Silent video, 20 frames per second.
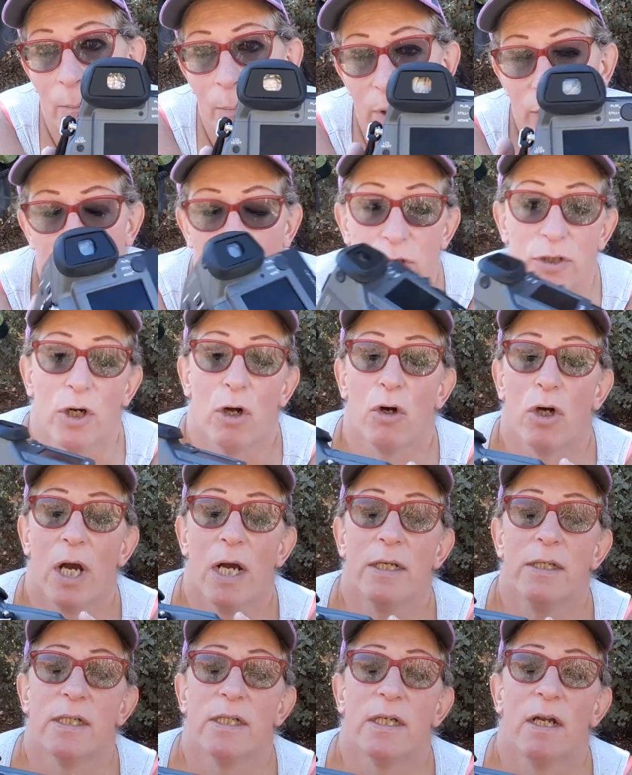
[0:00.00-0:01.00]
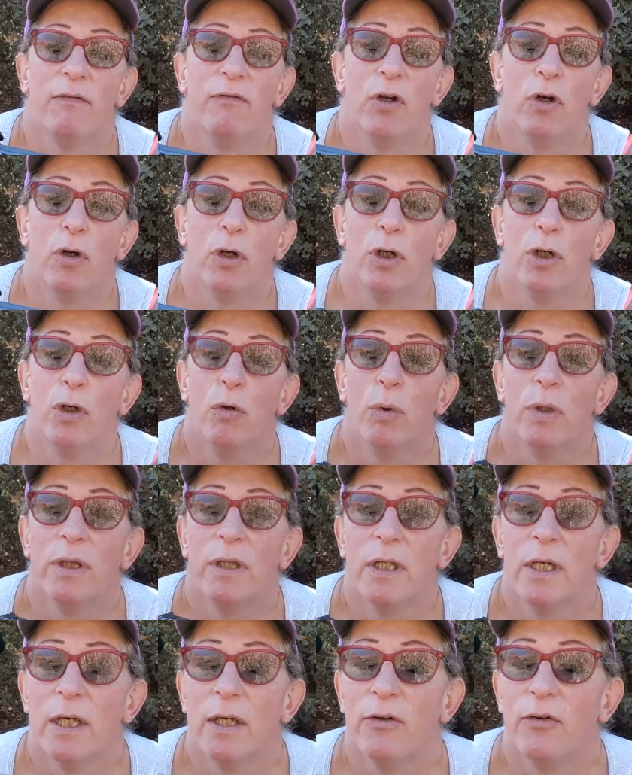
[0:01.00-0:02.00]
But there's all kinds of stuff you can do
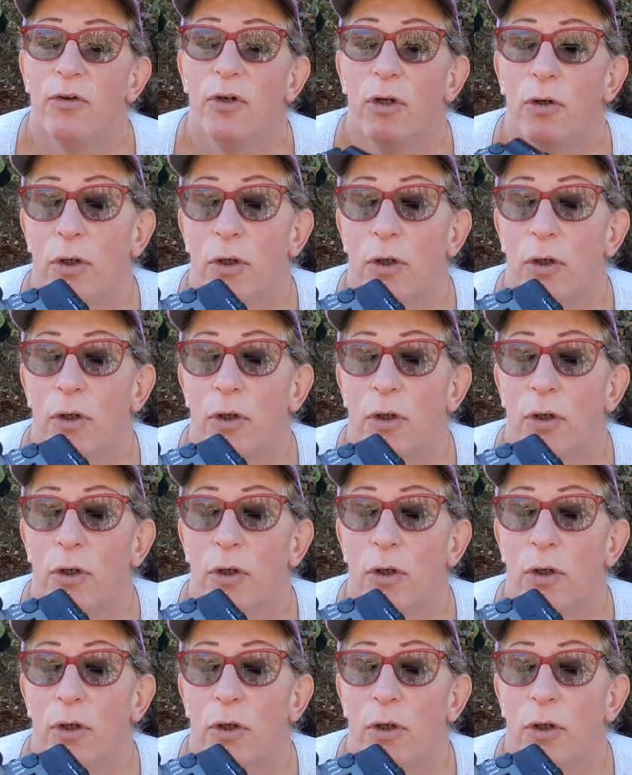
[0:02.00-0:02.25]
with this.